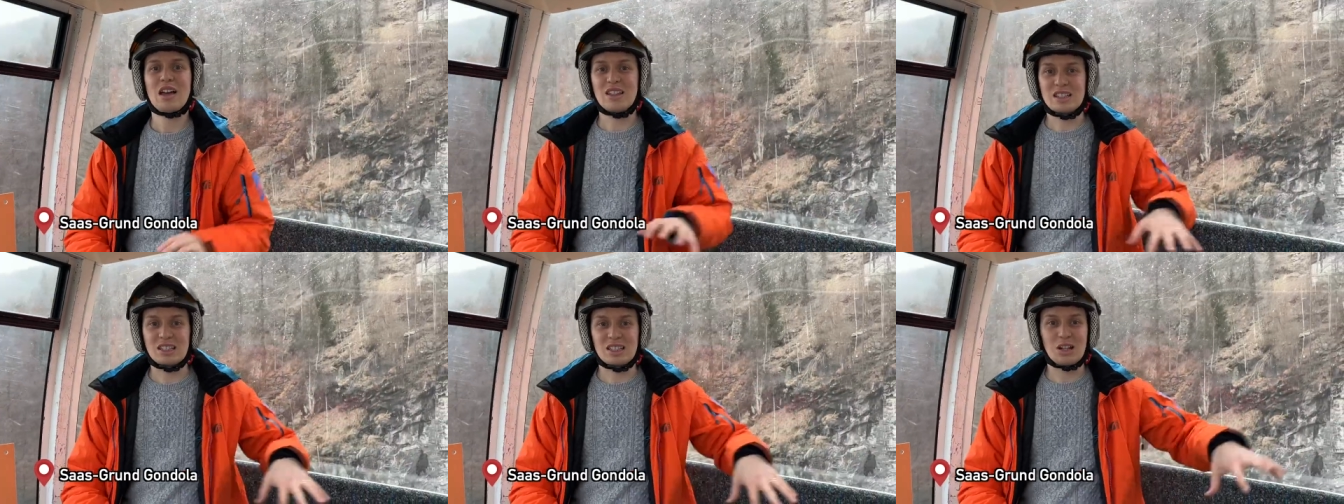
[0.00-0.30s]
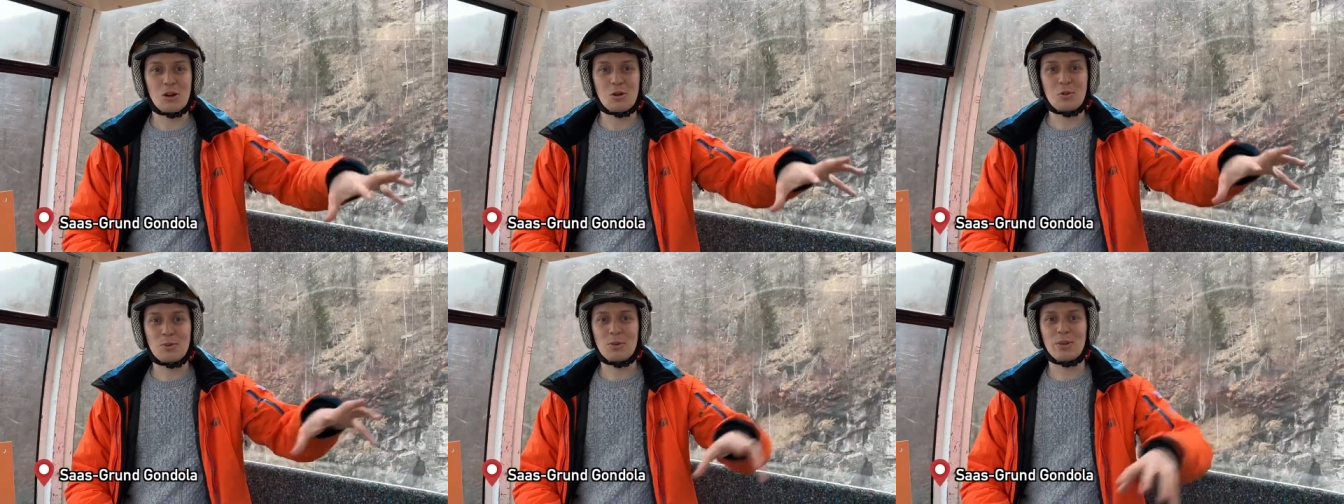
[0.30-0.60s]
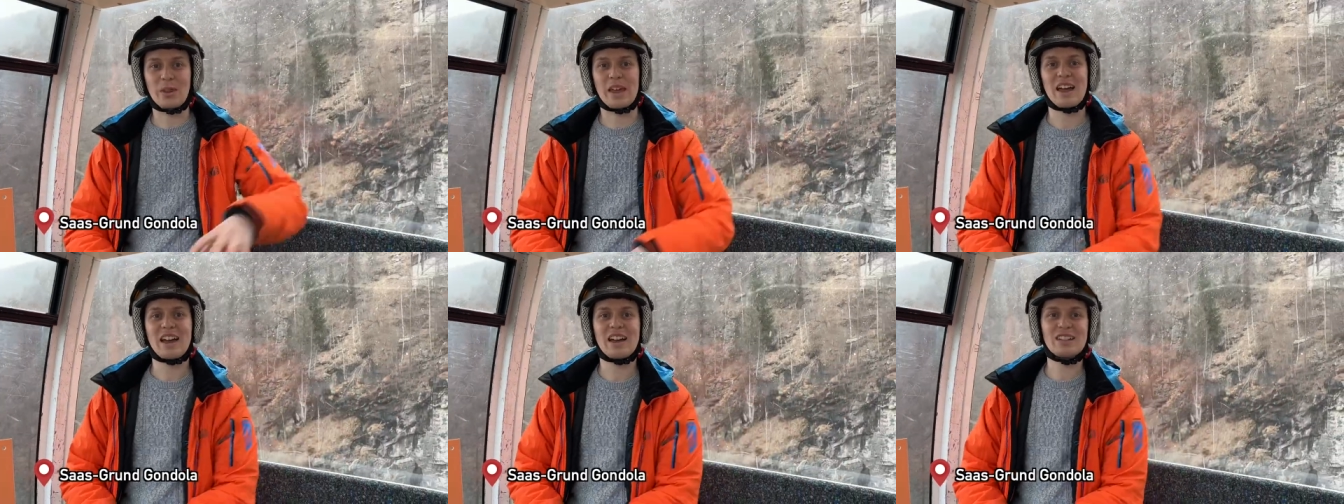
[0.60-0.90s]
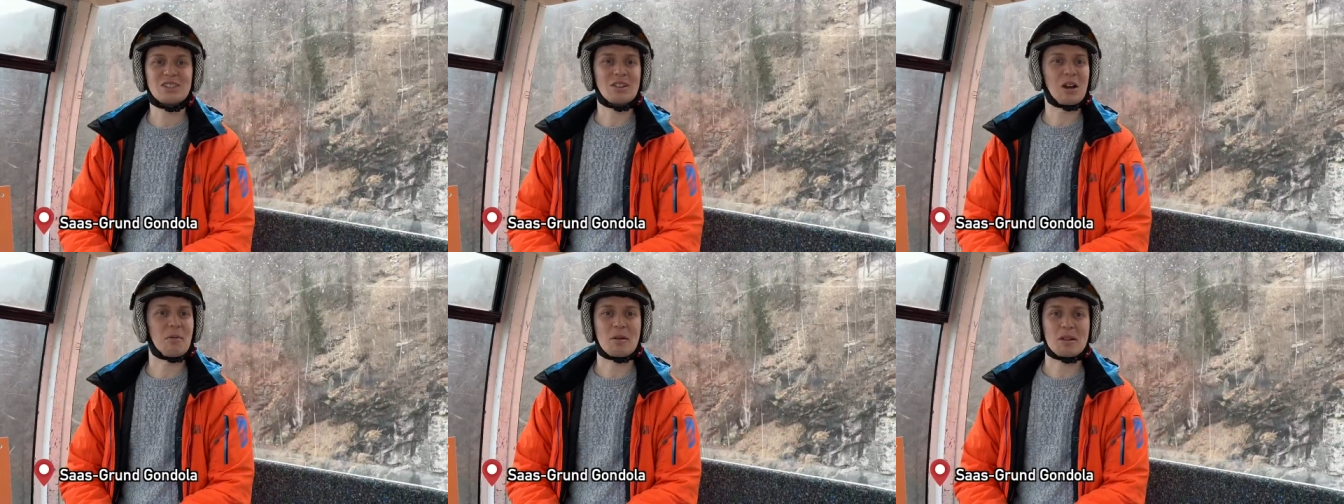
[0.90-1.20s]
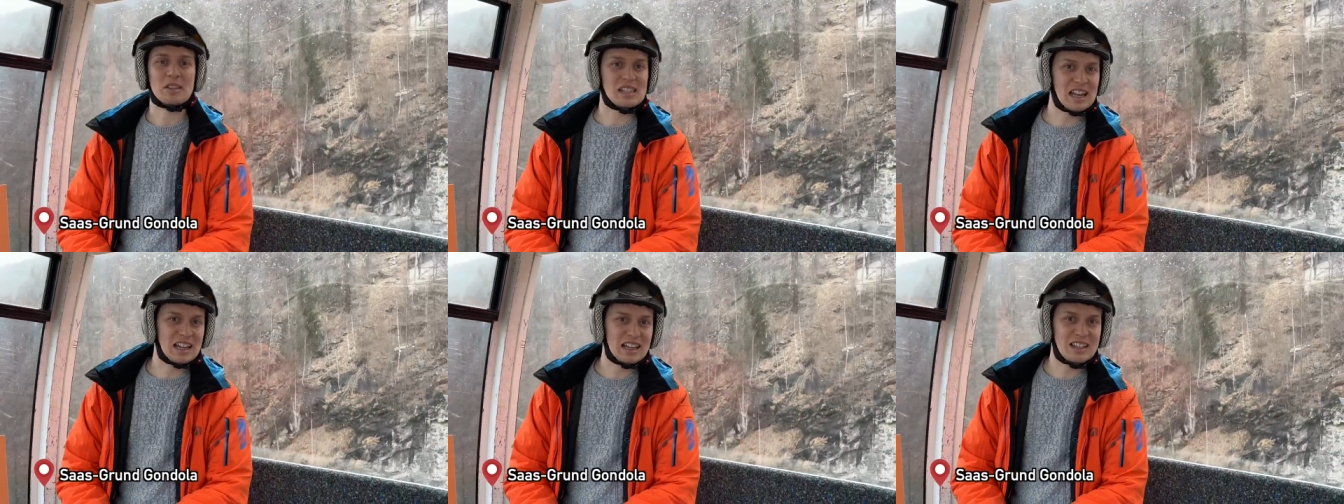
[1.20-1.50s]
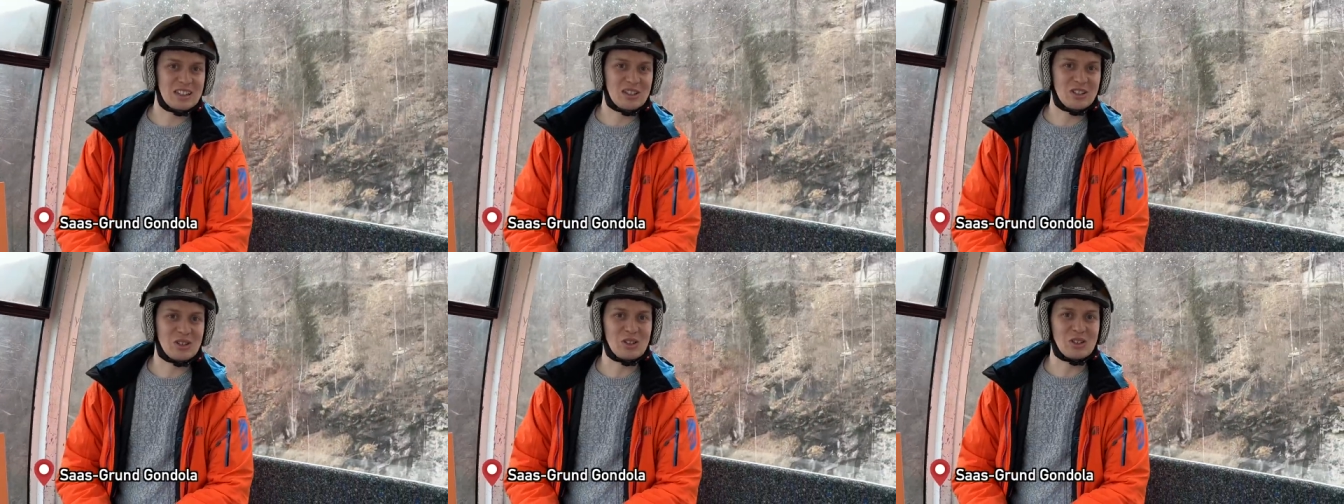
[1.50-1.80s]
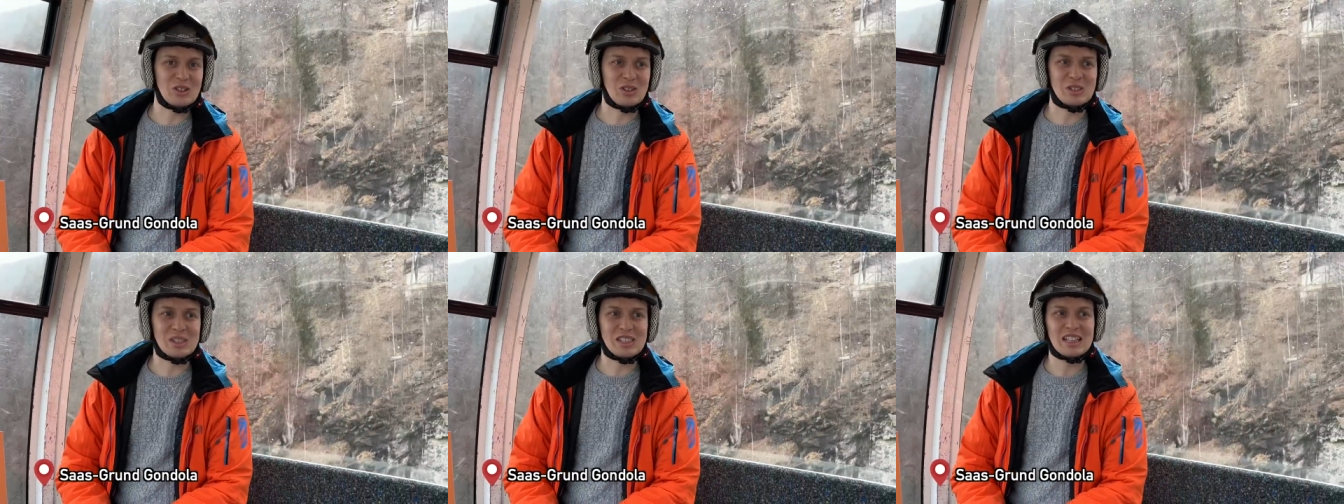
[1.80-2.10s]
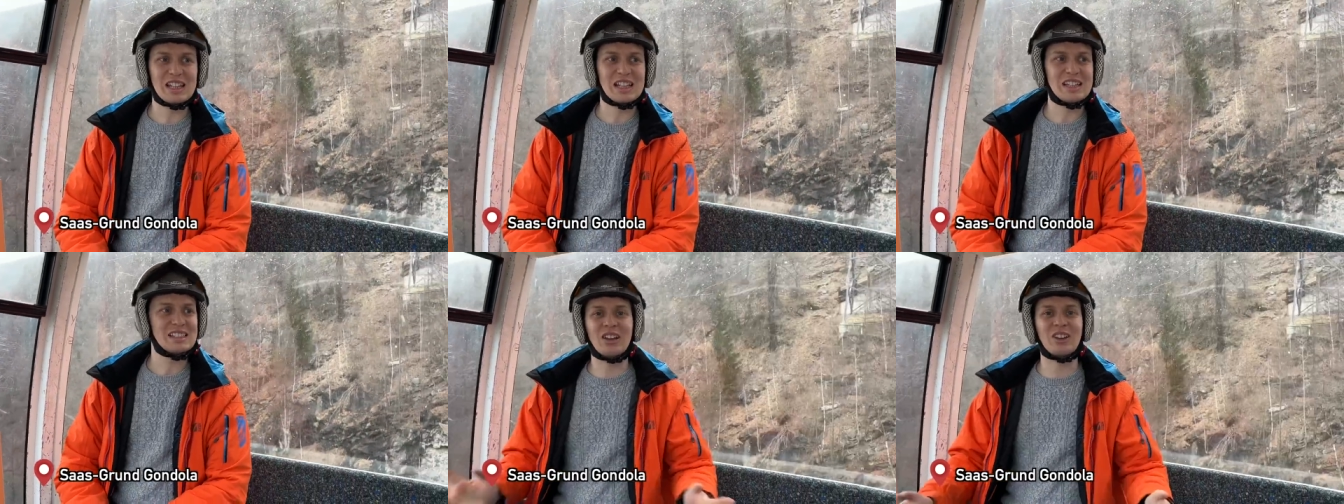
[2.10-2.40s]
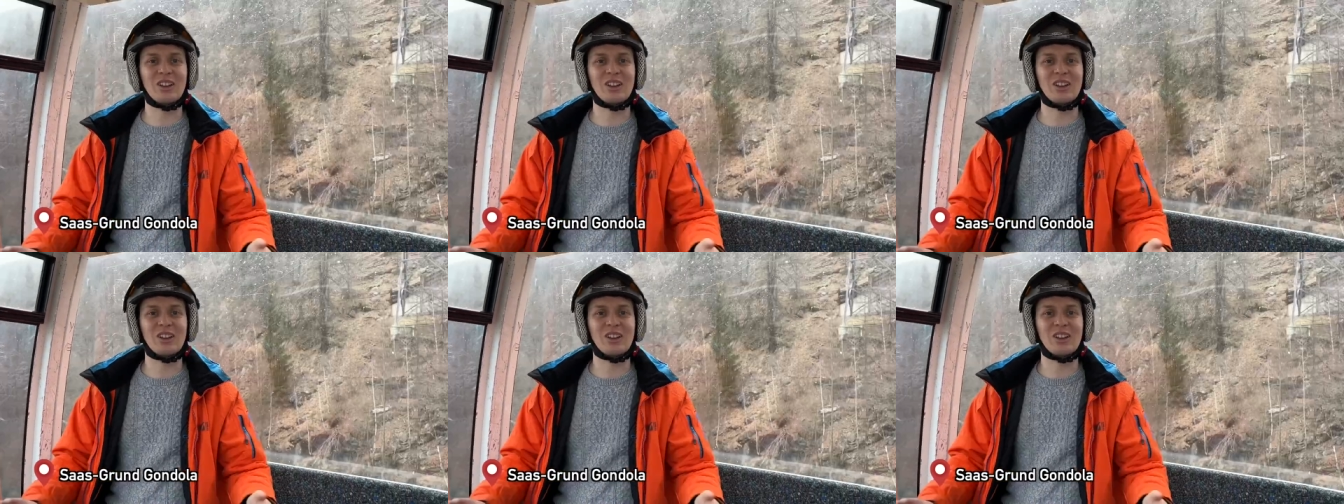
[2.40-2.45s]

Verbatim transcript: slope there, so I'm excited to, to see this.